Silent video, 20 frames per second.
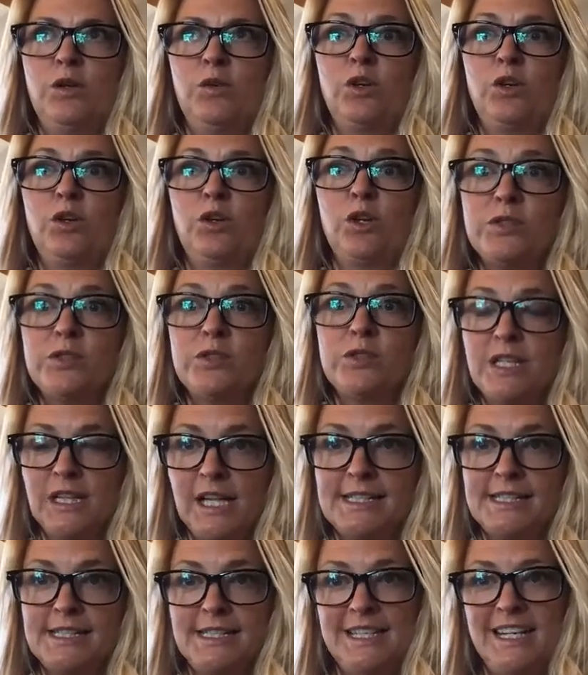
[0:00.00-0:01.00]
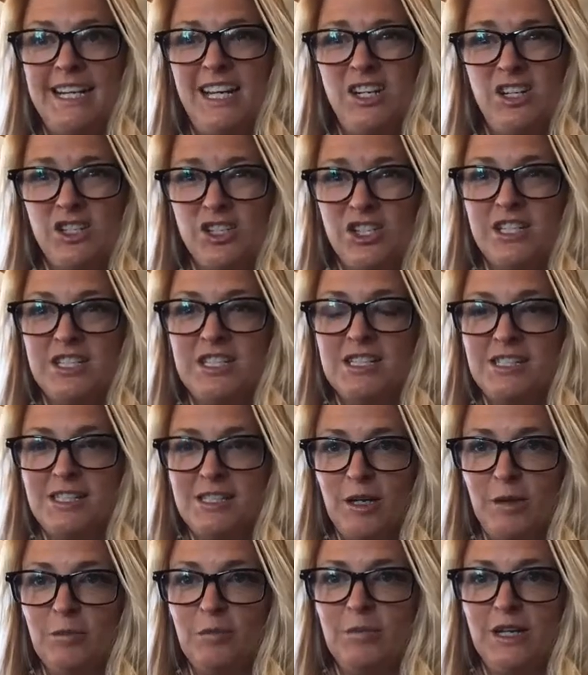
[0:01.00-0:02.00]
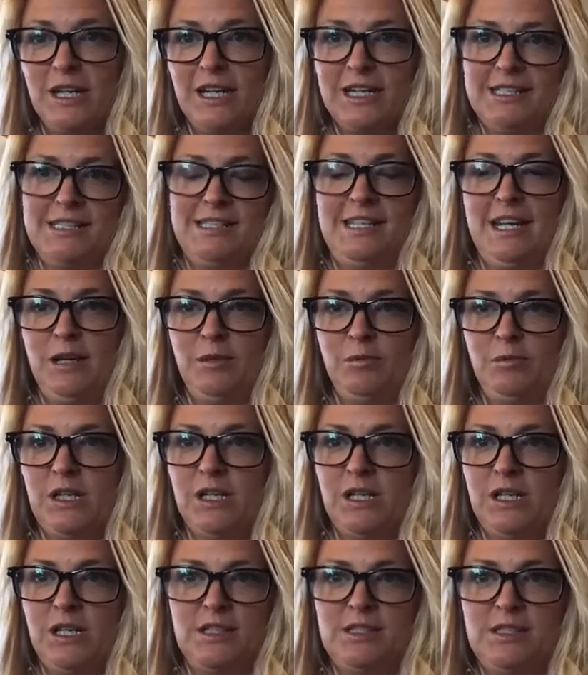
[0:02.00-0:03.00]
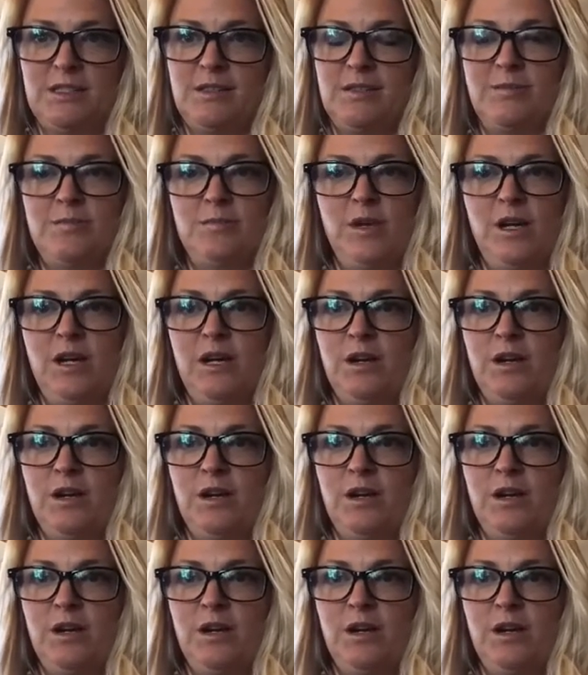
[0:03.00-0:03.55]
using less energy to some extent because